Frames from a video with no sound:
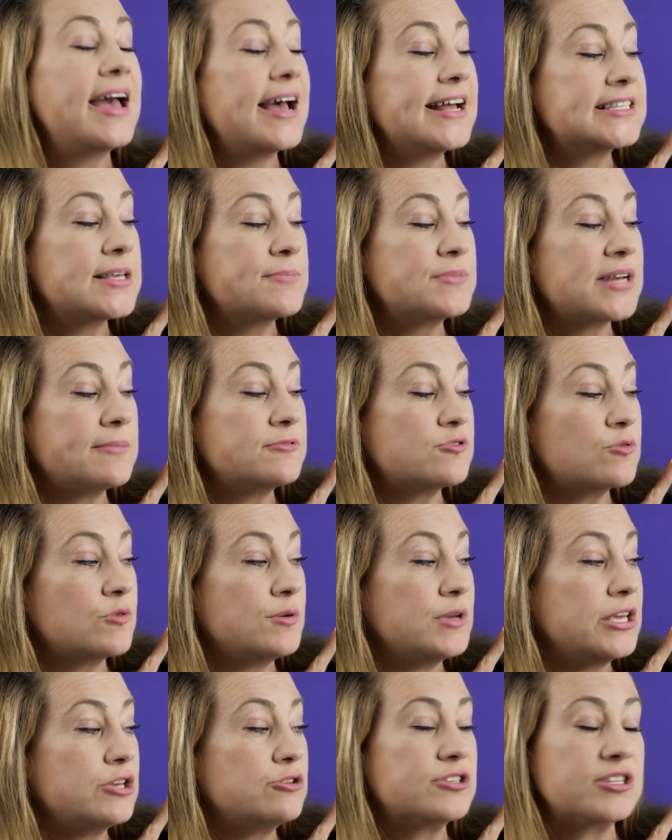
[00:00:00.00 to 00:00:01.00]
And sometimes when
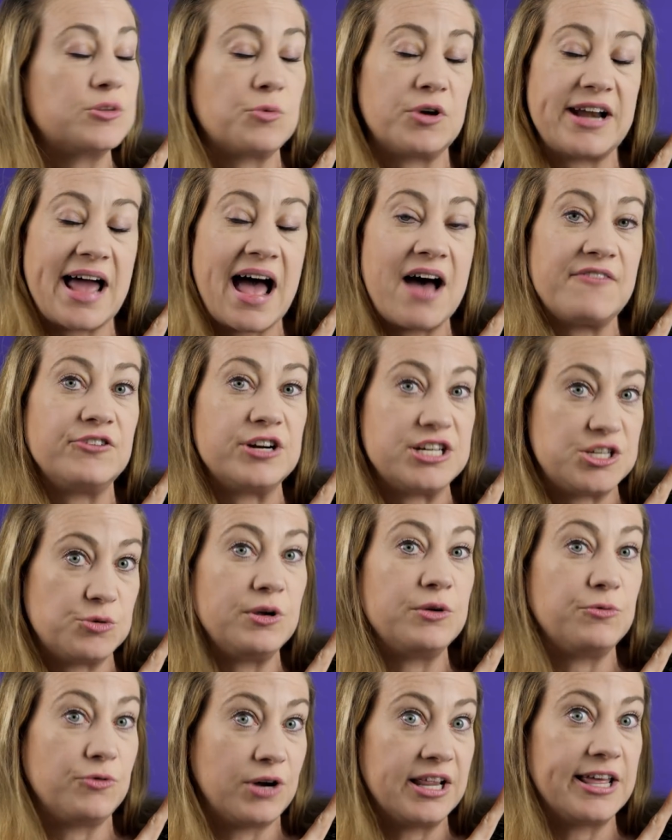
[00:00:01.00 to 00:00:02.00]
we use the word average,
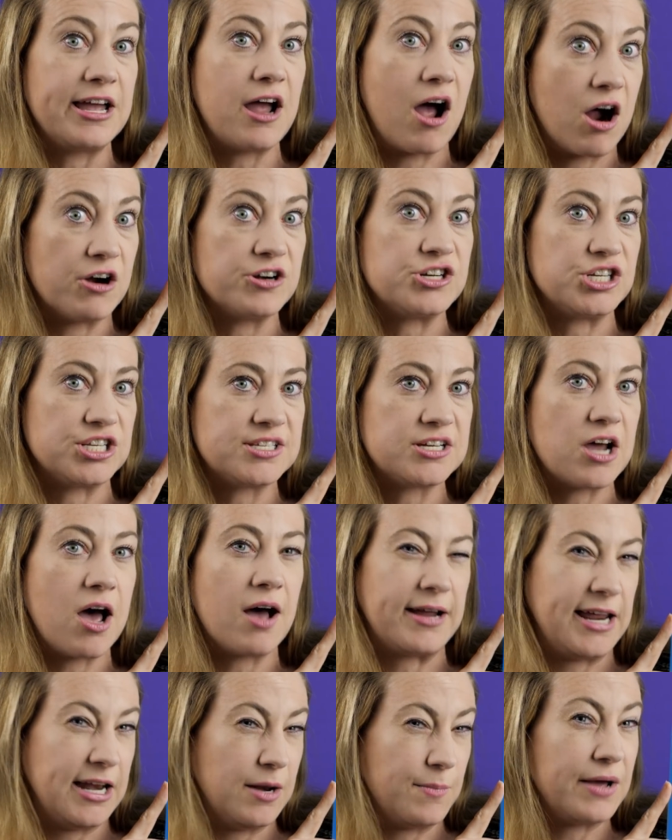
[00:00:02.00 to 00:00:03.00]
we really are just
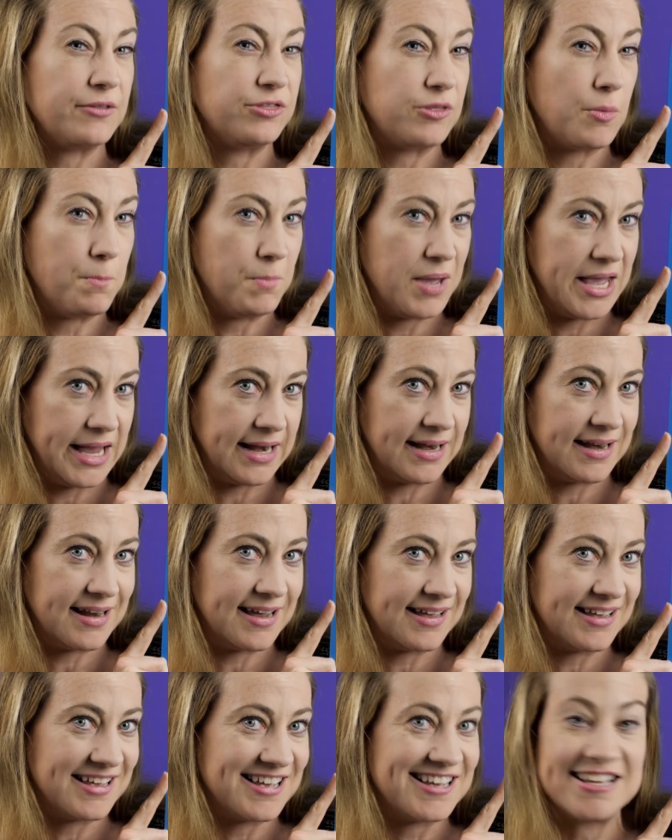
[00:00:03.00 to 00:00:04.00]
talking about the
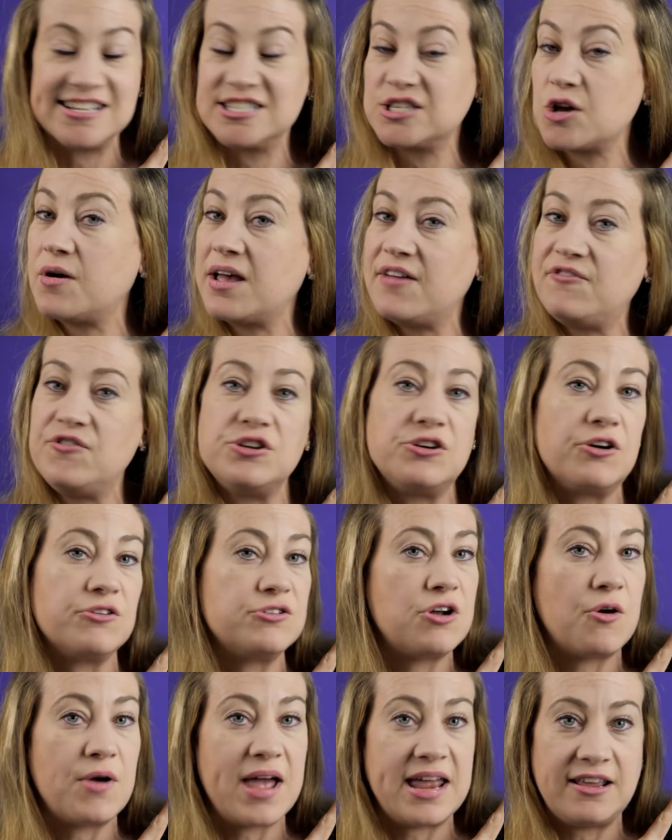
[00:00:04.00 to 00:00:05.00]
mean. So if you
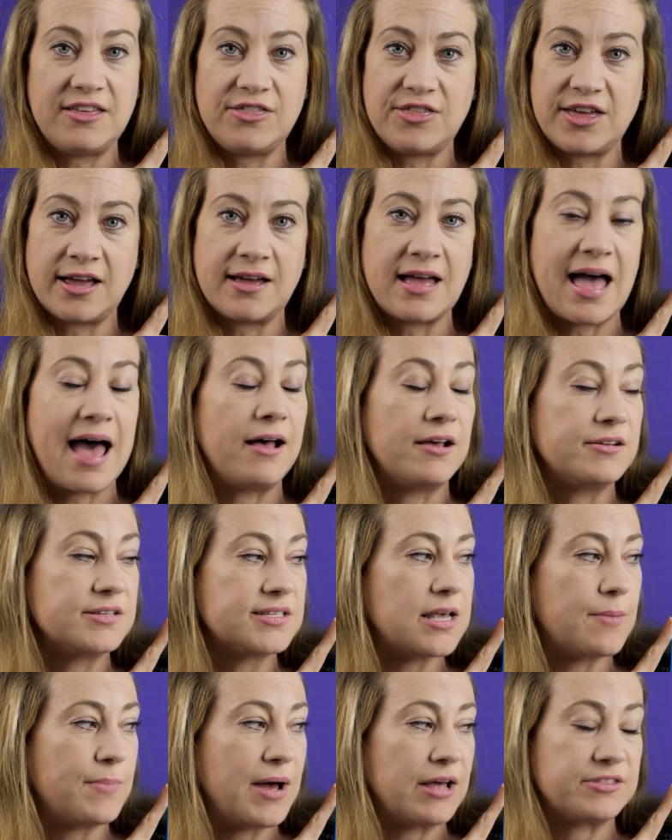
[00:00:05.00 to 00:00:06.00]
don't know anything
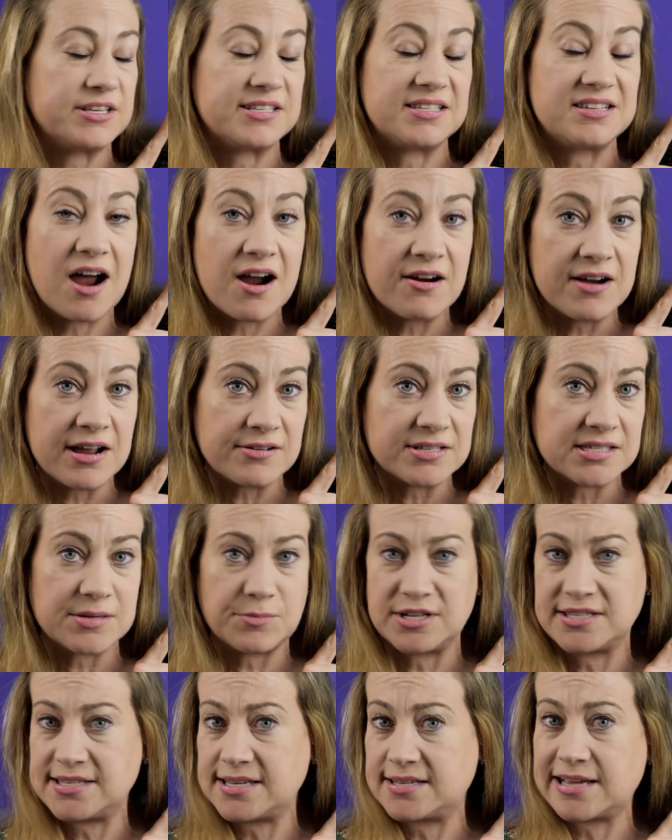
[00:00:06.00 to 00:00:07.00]
else about the scenario,
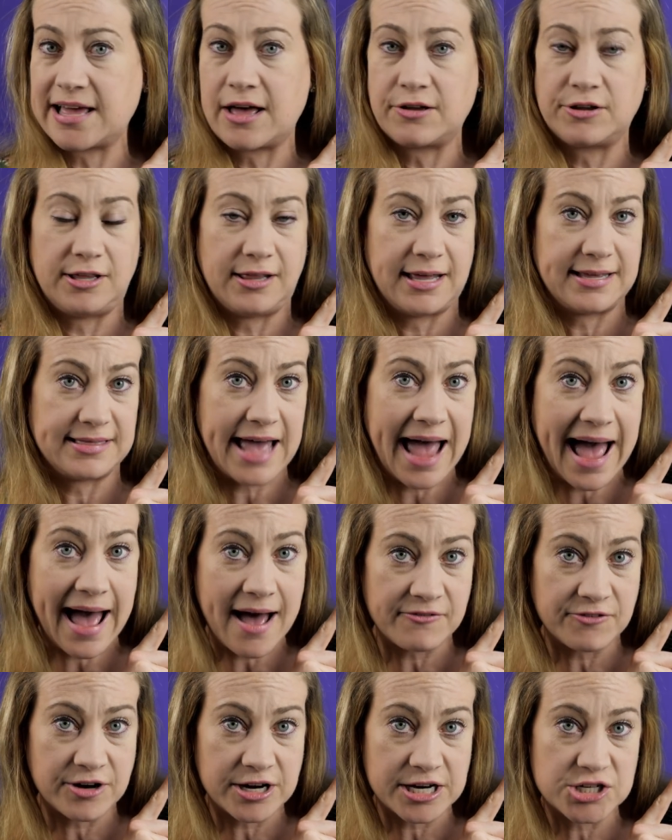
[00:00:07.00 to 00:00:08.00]
someone says calculate the
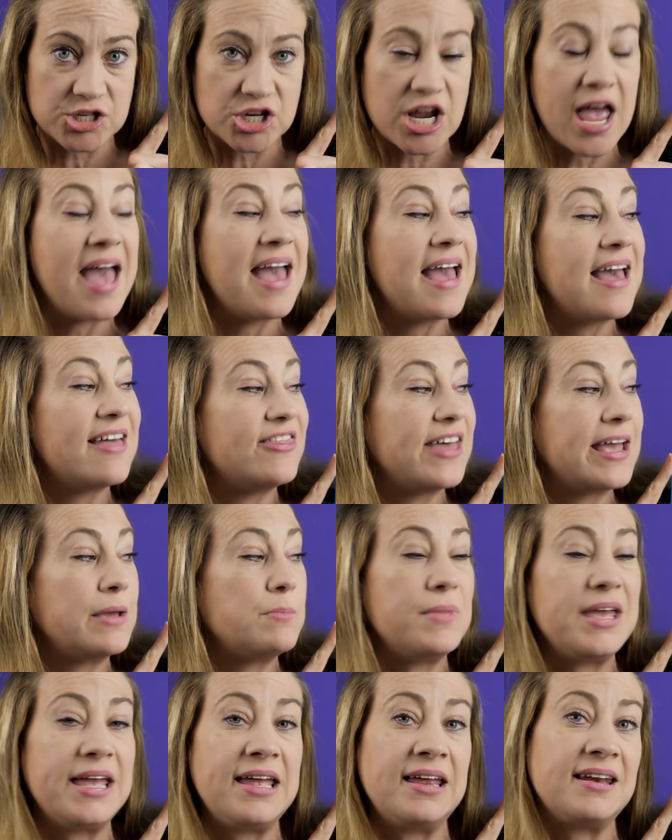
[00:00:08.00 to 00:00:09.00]
average, they
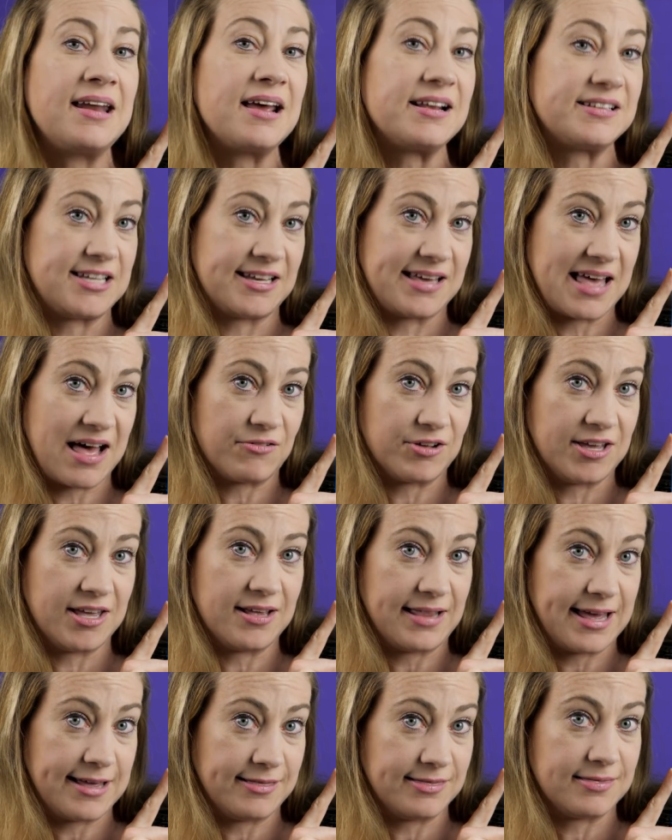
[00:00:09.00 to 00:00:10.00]
mean to
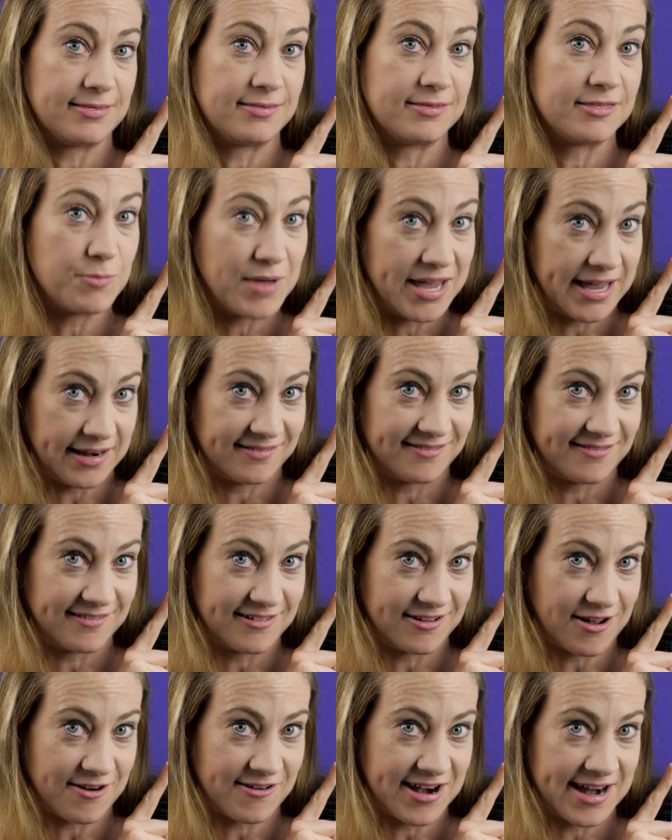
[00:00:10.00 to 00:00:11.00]
calculate the mean,
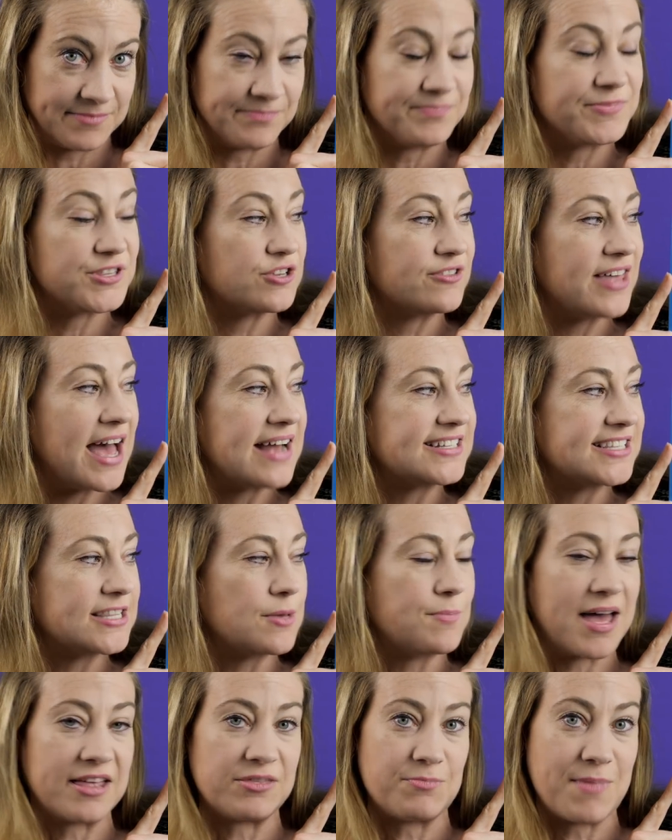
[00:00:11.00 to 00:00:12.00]
all right? So that's
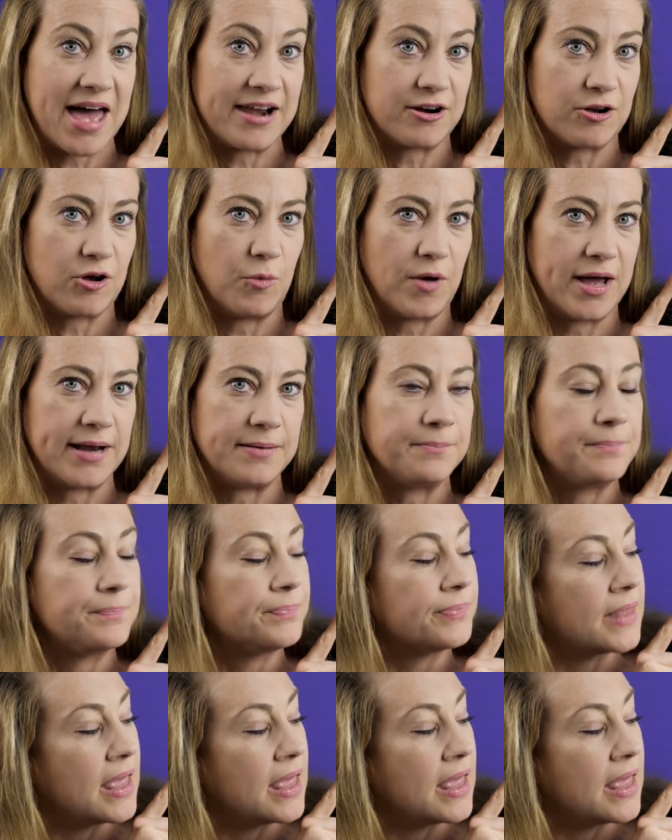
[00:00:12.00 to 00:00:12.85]
the mathematical one.